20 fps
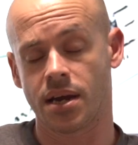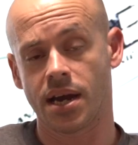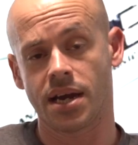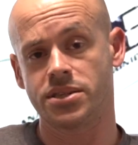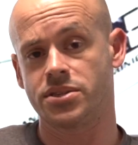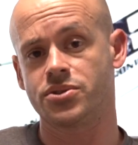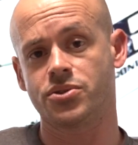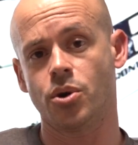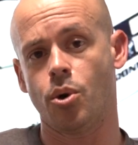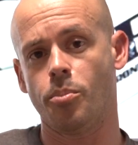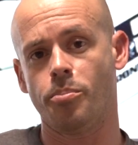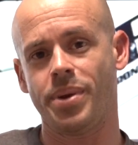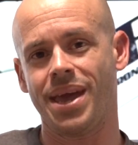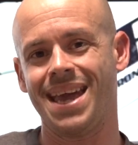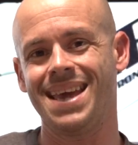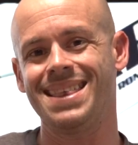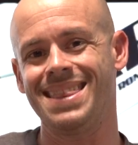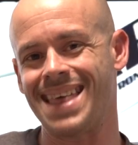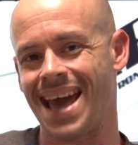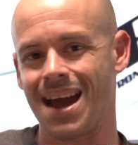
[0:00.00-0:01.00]
I just don't
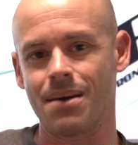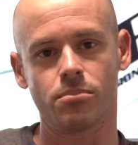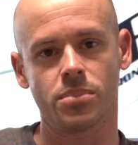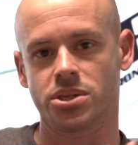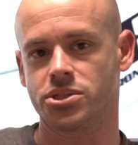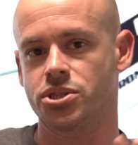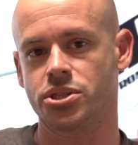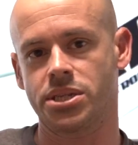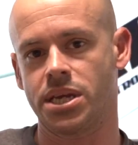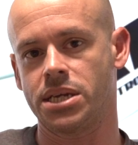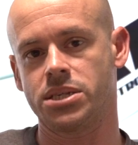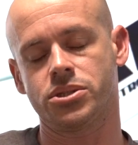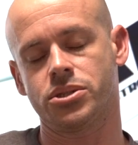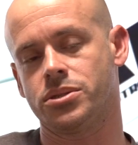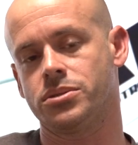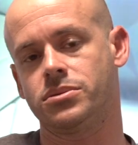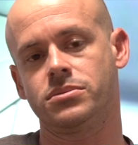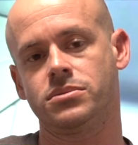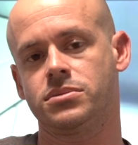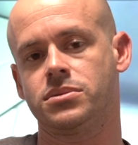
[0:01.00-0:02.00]
pay that much
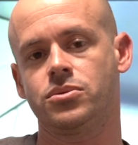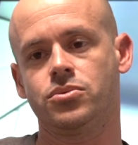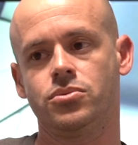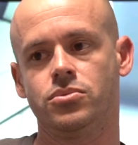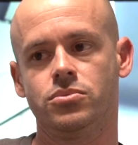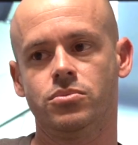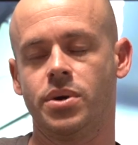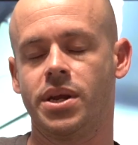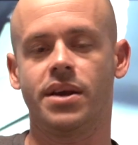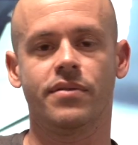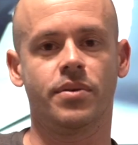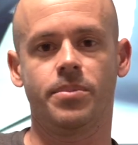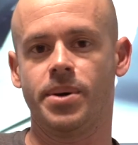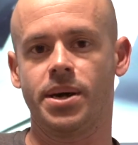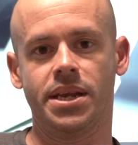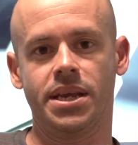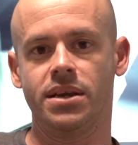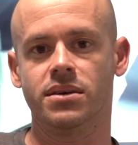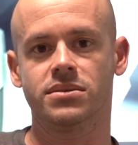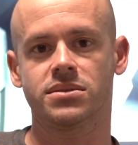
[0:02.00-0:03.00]
attention to what
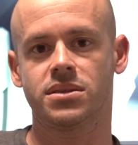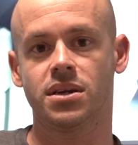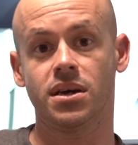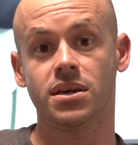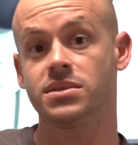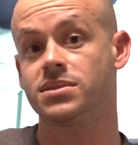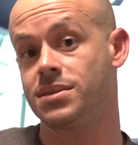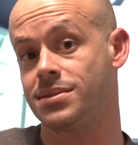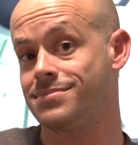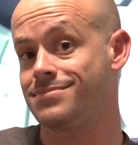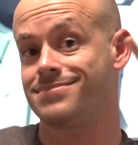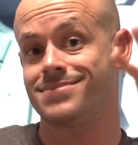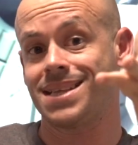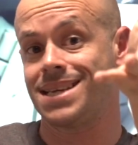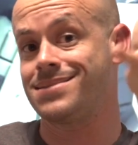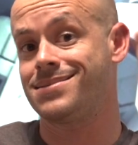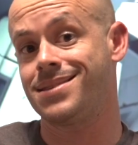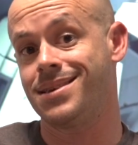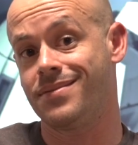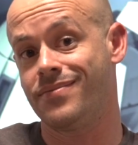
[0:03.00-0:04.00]
everybody else does, and
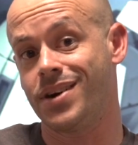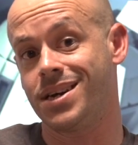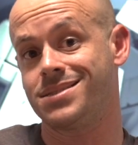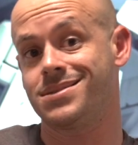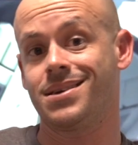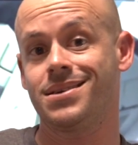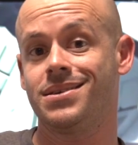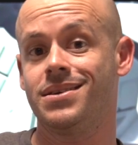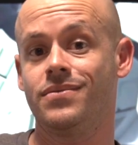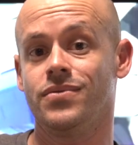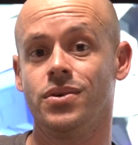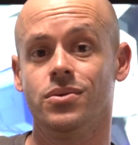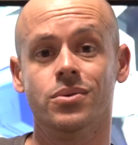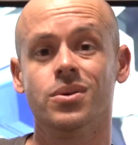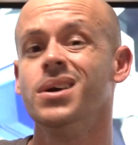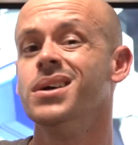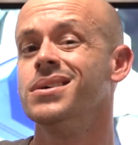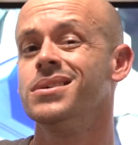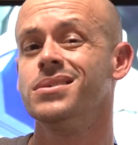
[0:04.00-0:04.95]
that's the advice I give you.